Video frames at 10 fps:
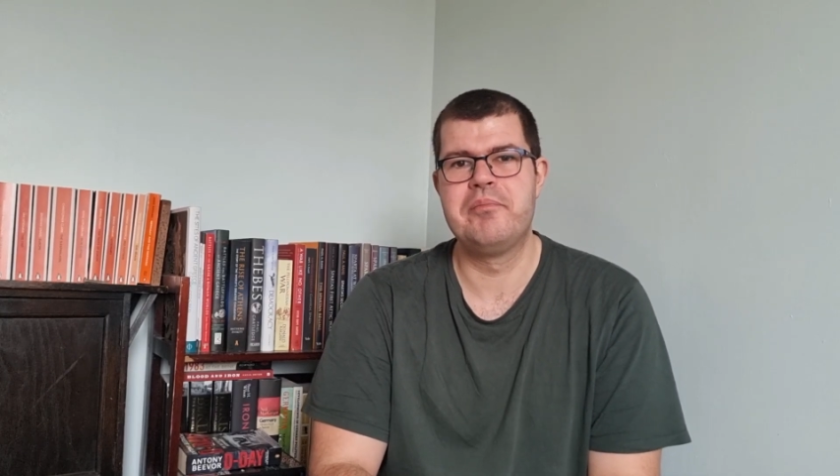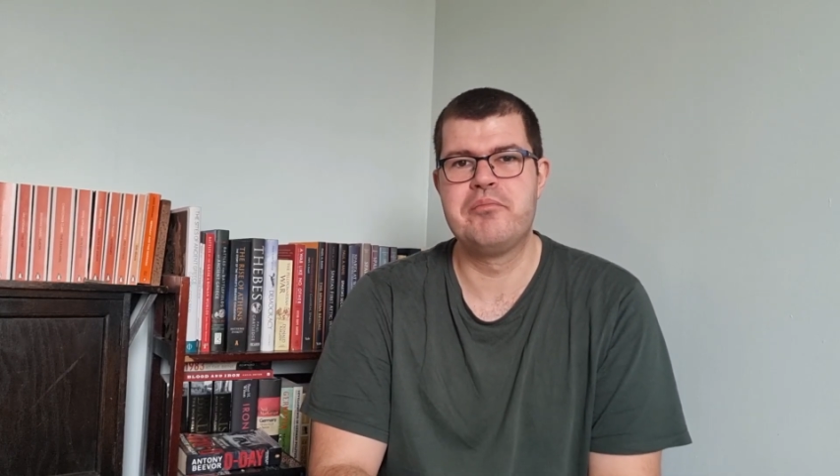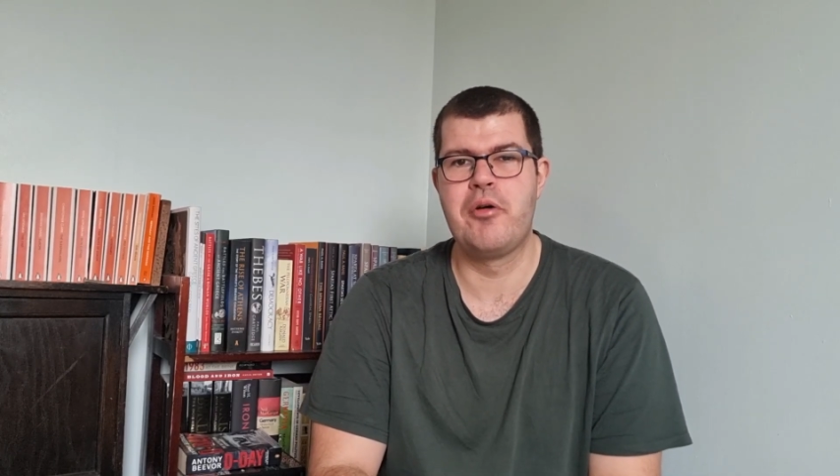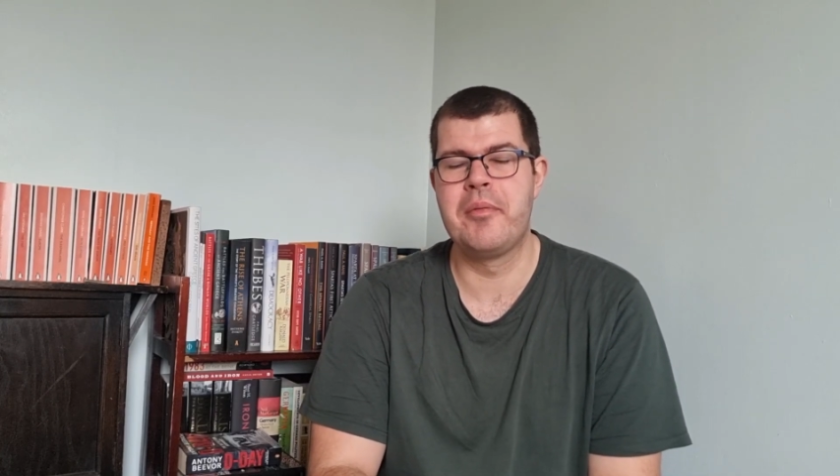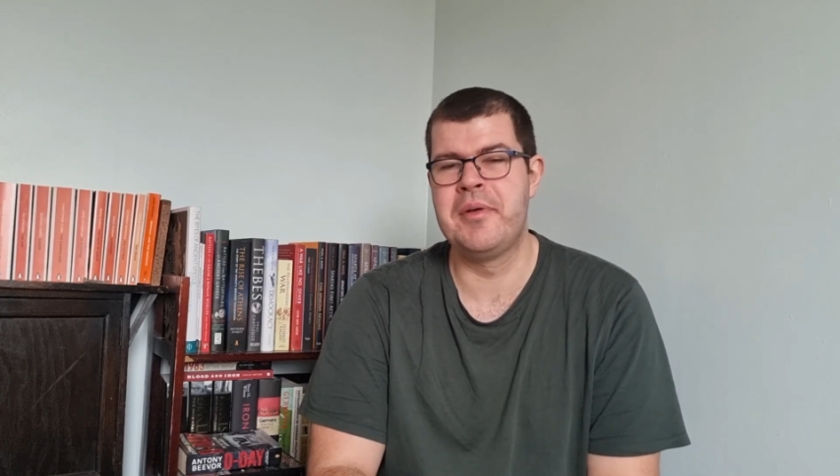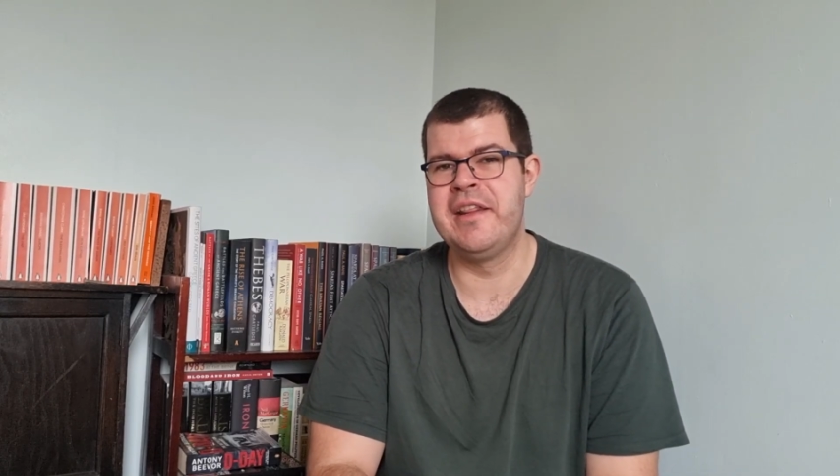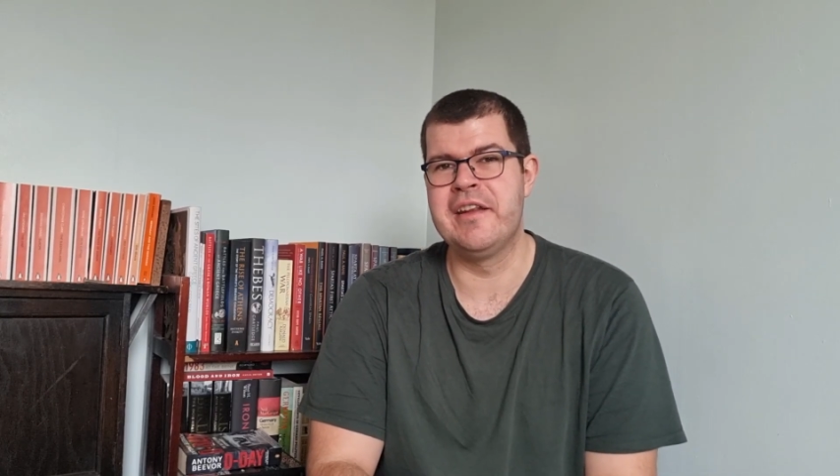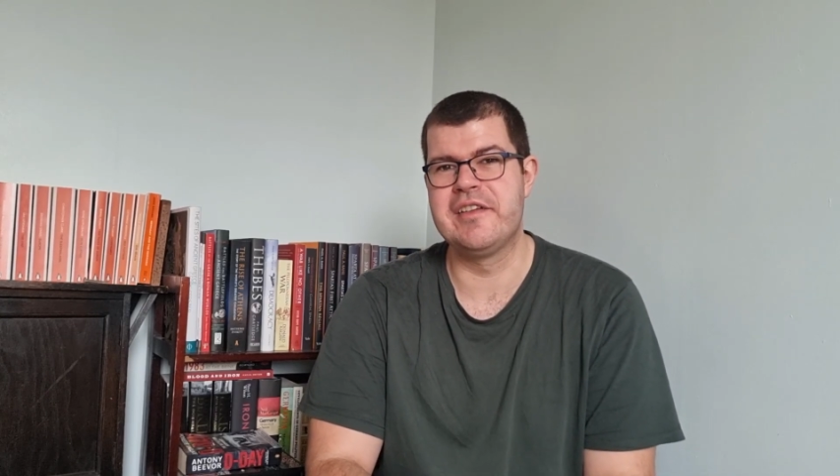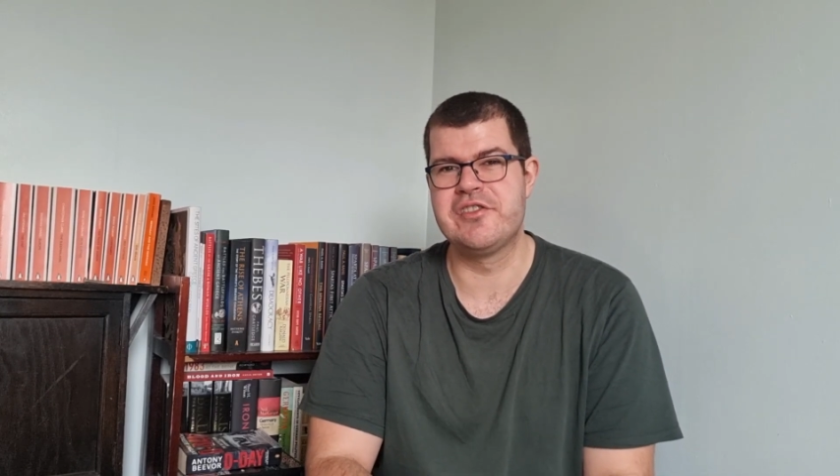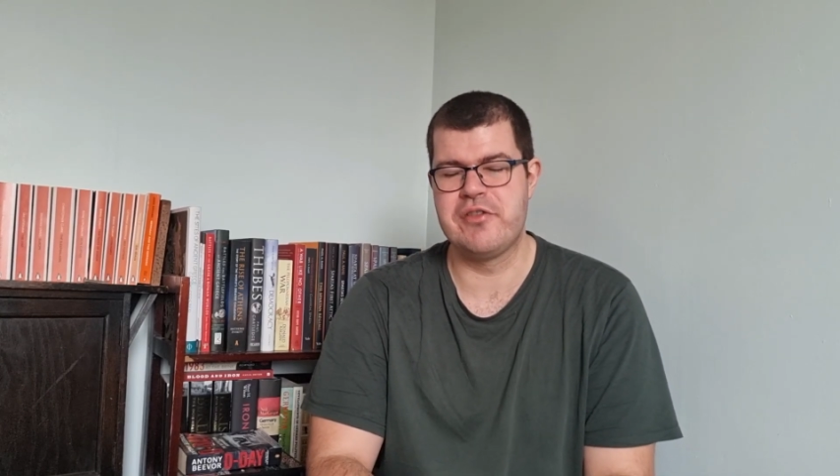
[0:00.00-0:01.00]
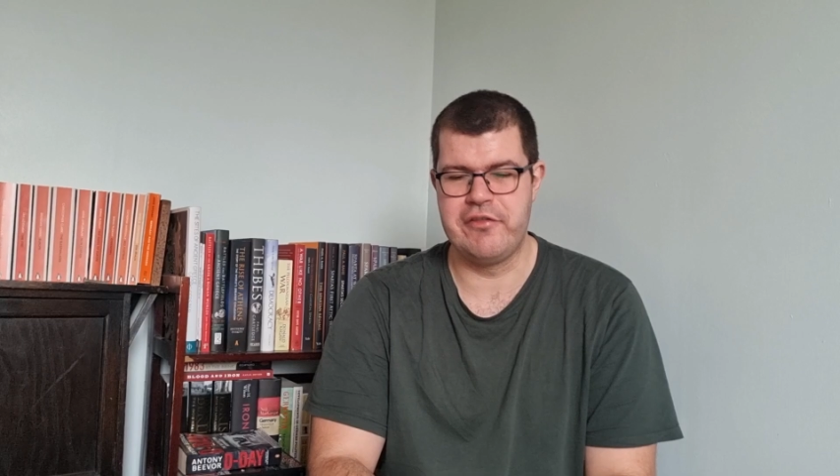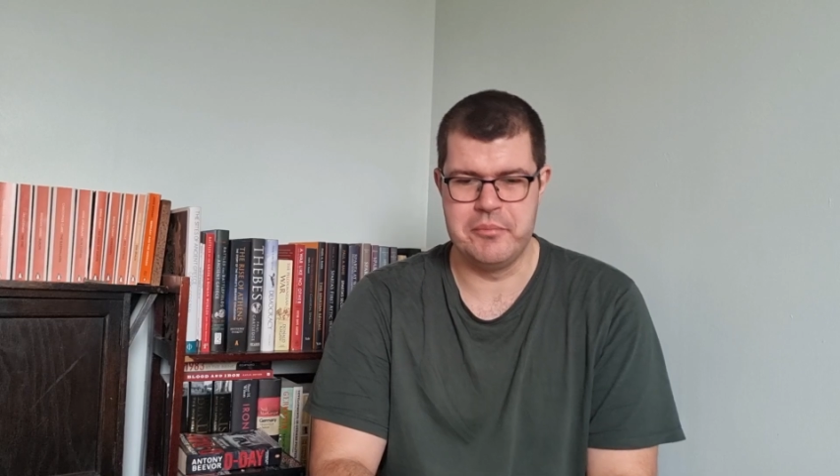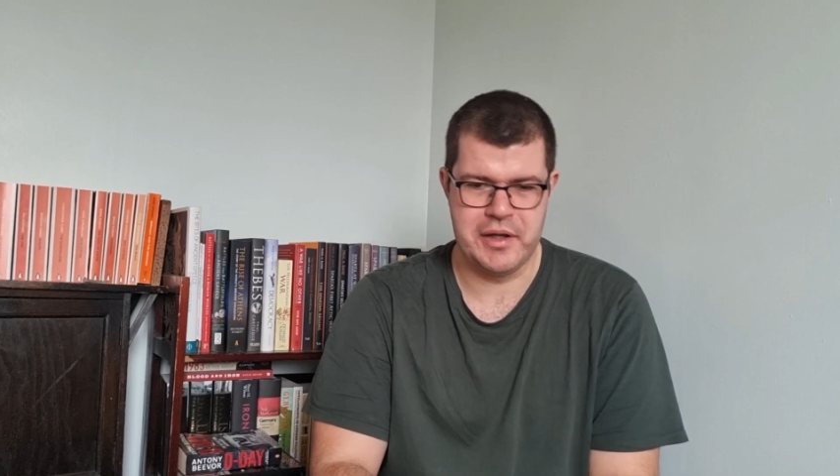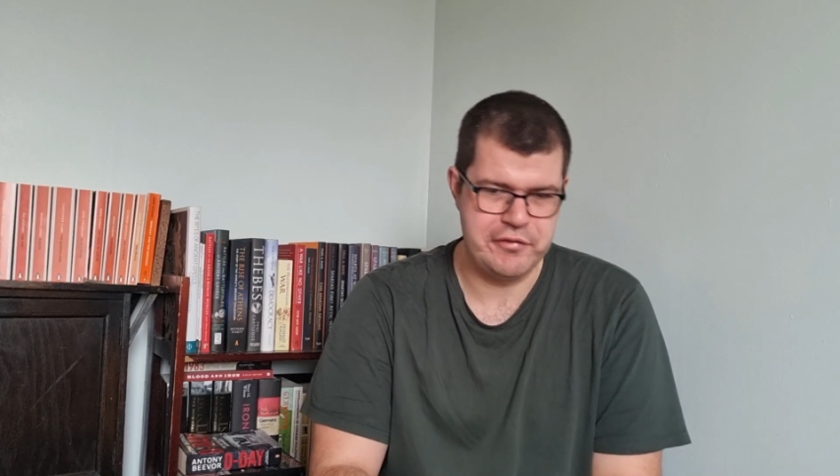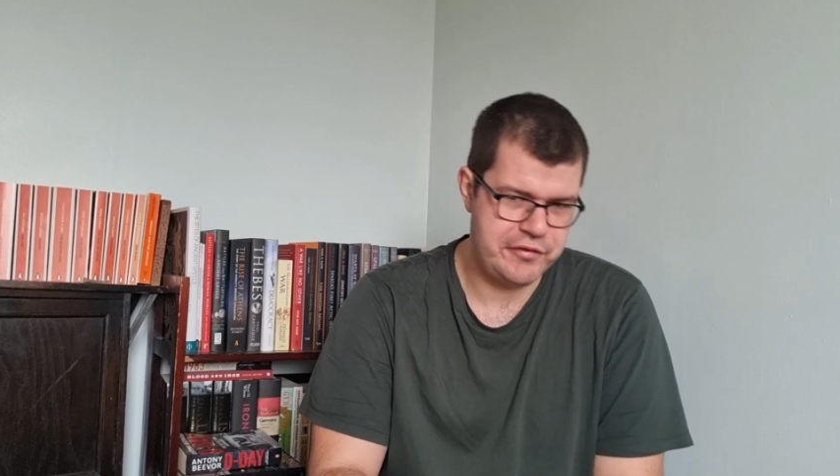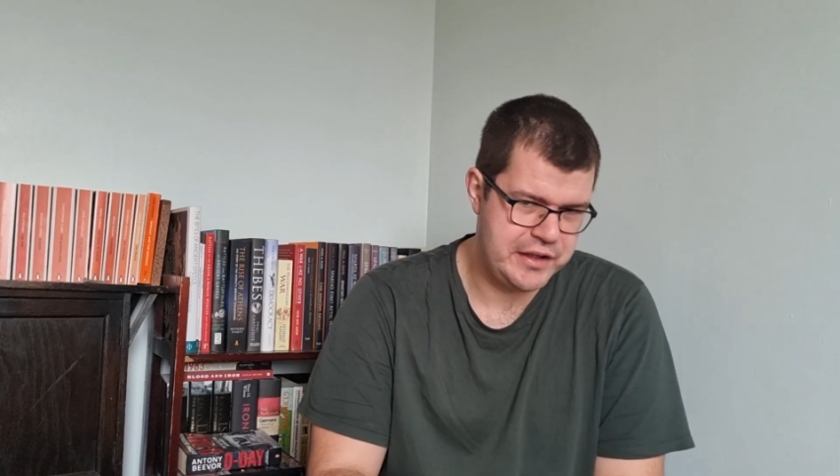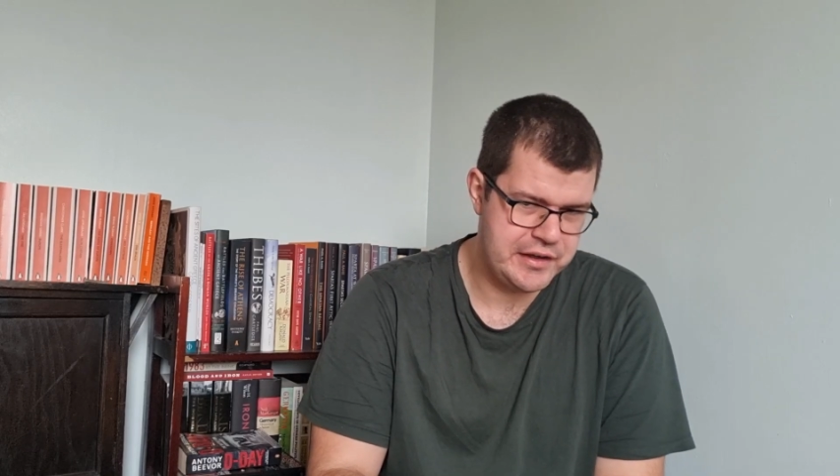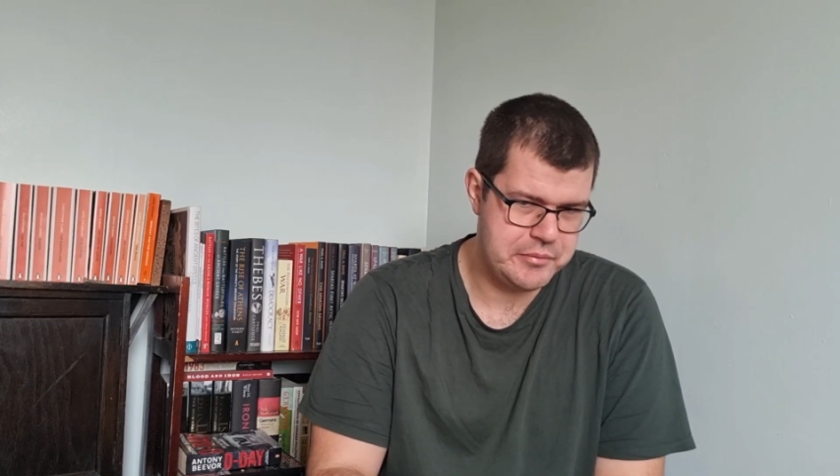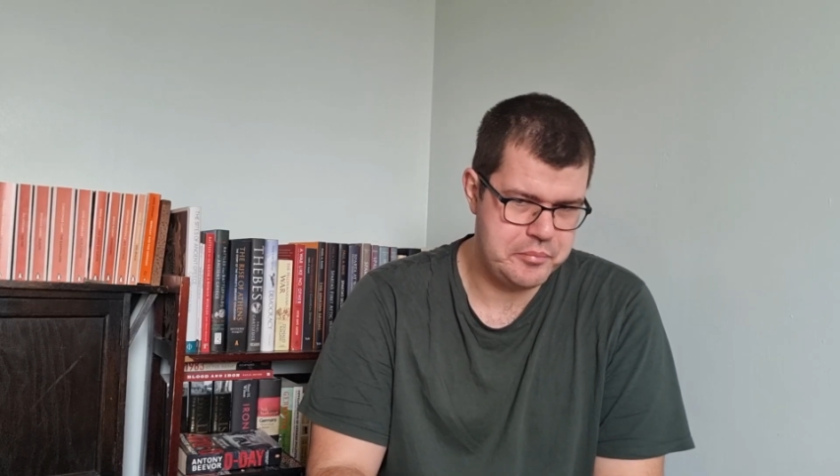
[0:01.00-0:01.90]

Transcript: probably this is driven by fear,